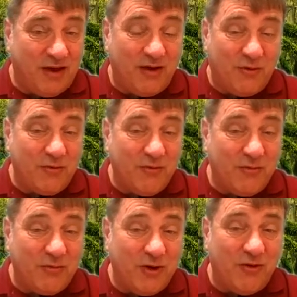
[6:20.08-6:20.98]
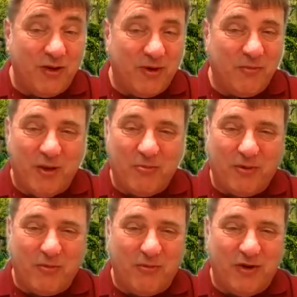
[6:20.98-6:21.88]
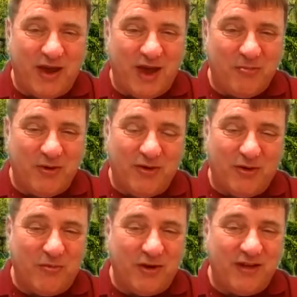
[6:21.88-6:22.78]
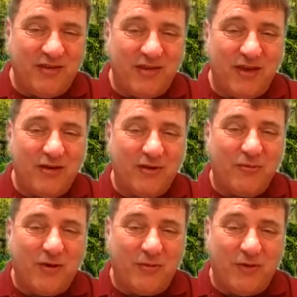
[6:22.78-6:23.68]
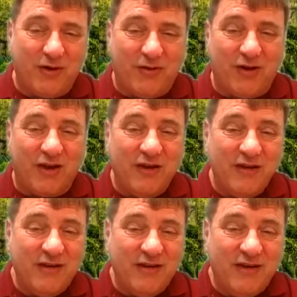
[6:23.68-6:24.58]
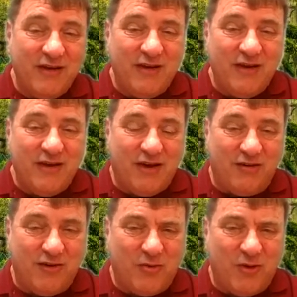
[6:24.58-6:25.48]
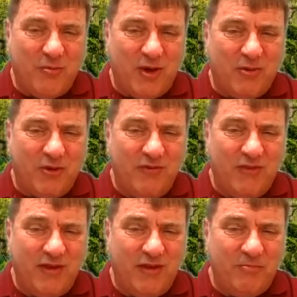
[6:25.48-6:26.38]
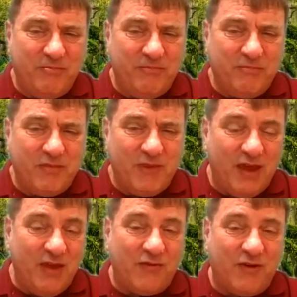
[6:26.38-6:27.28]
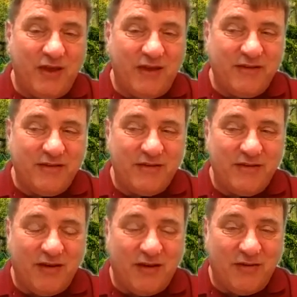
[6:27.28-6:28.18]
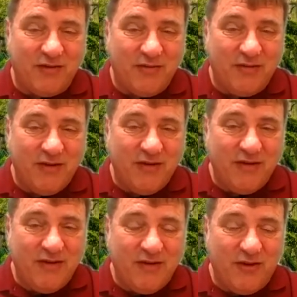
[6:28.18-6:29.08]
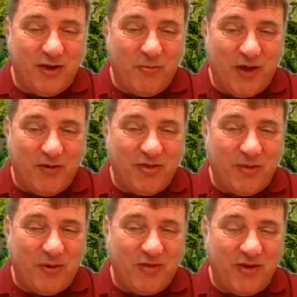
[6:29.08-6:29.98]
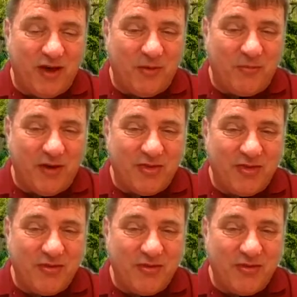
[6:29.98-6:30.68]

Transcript: I don't really remember what happened or what I did or what went on. I just remember in the evening, uh, there about supper time, I